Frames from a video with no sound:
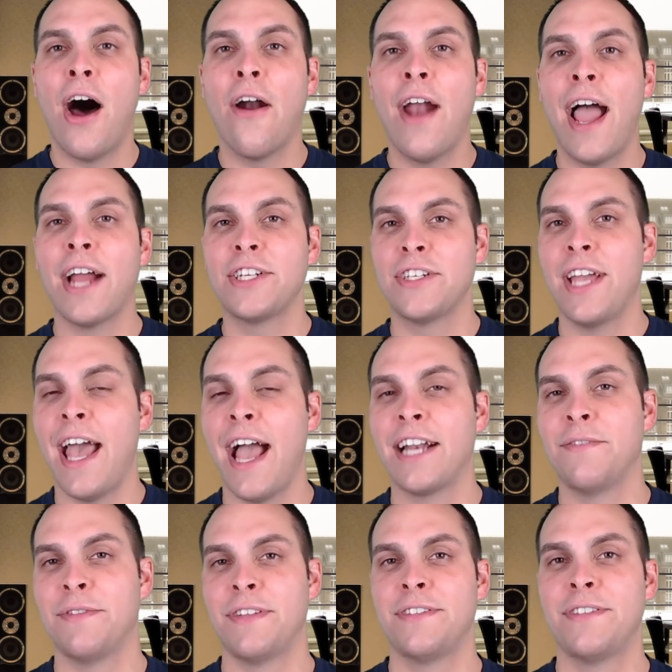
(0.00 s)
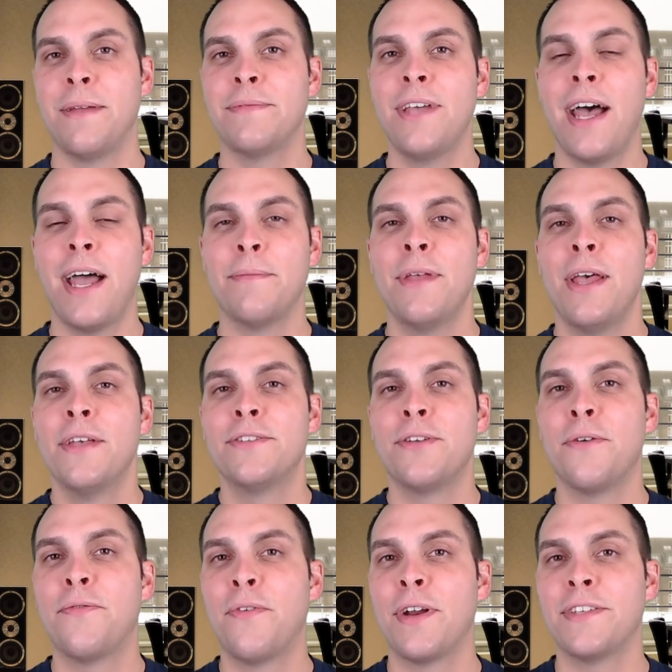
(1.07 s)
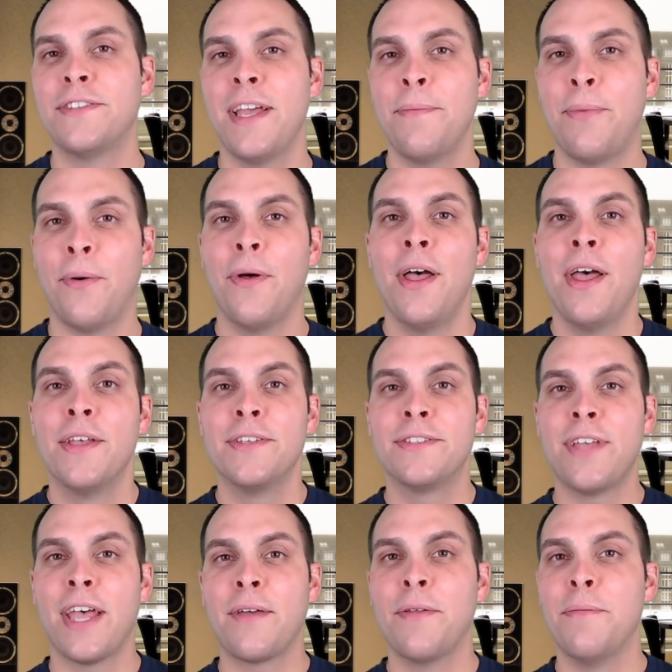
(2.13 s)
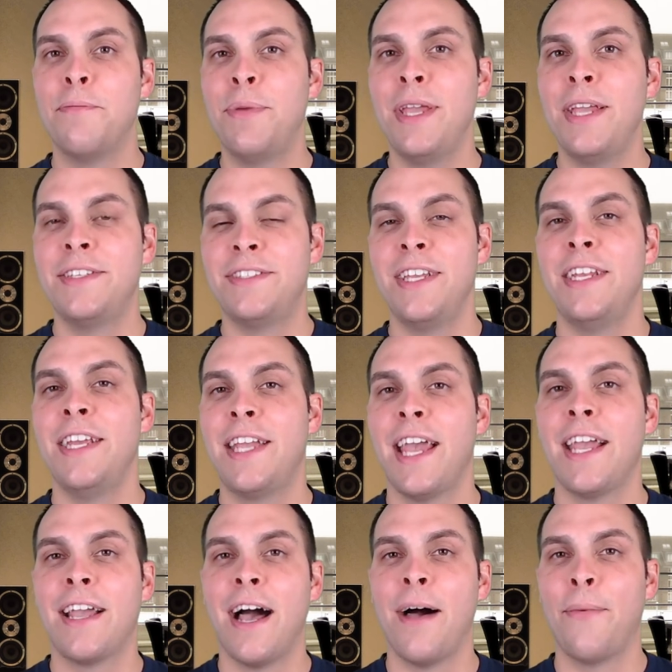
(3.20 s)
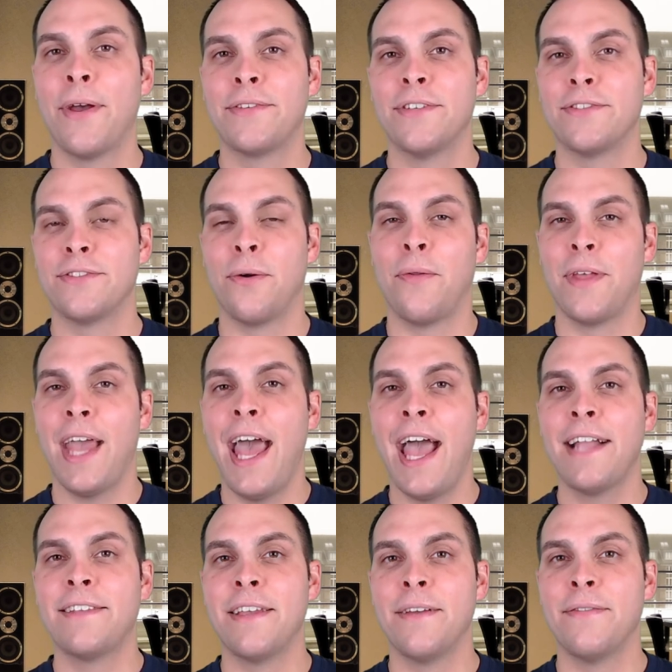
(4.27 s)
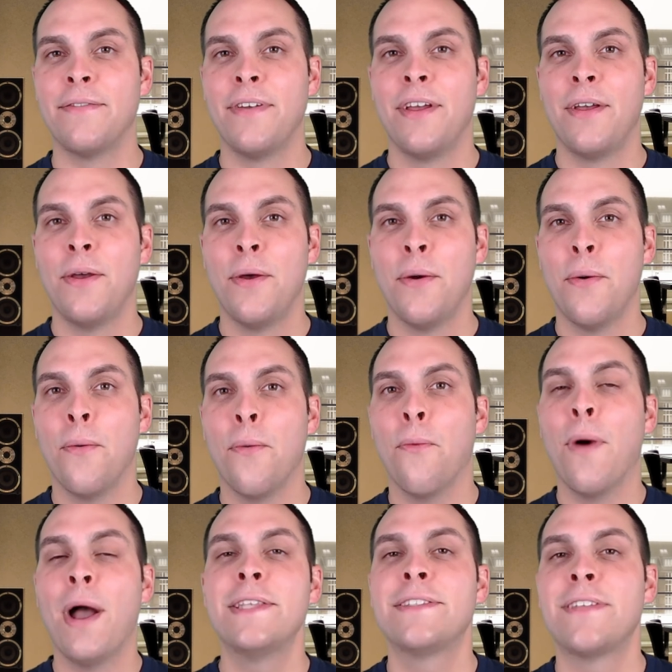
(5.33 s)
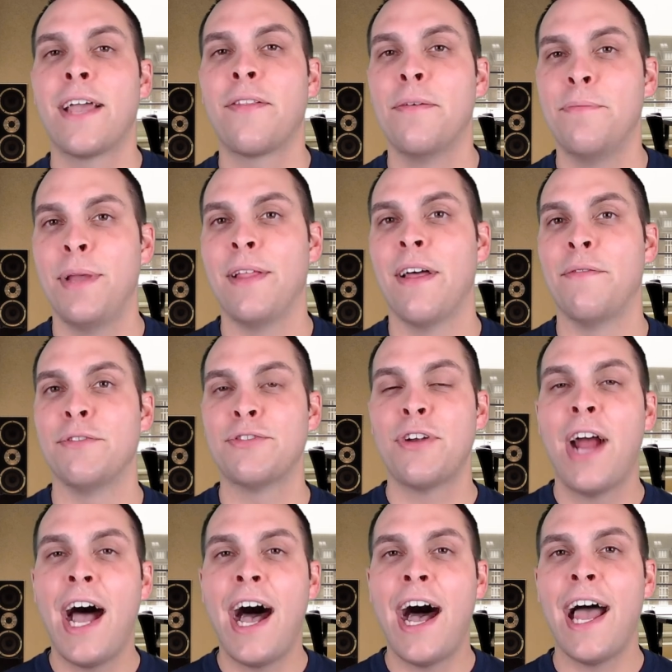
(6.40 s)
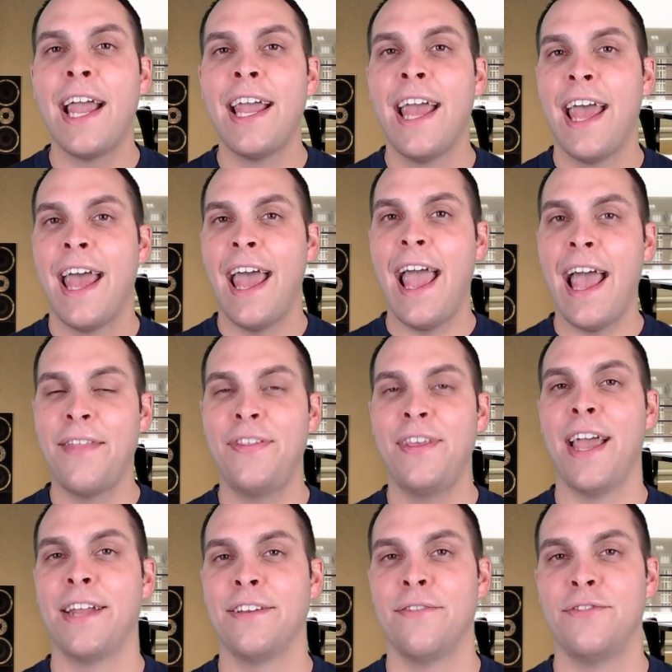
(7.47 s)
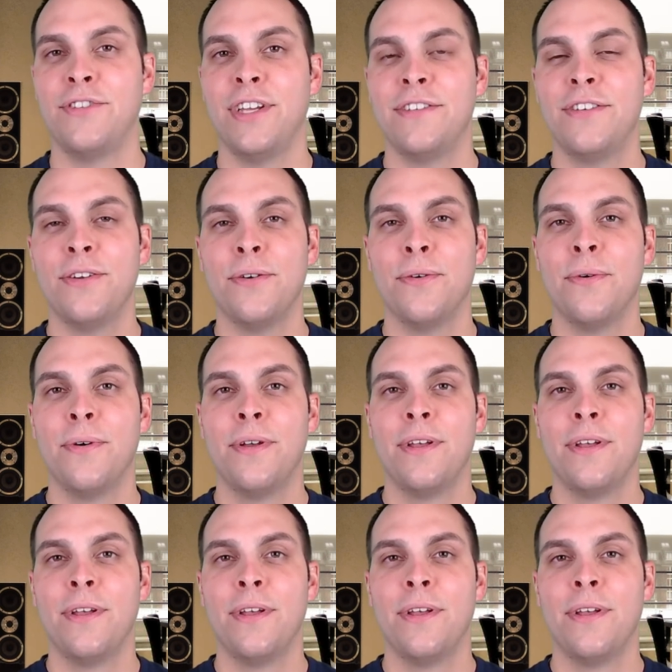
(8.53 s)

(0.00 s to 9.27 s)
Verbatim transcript: are actually active at the same time. So for example, cyclin B CDK complexes are only active when cyclin B levels are high at the end of G2.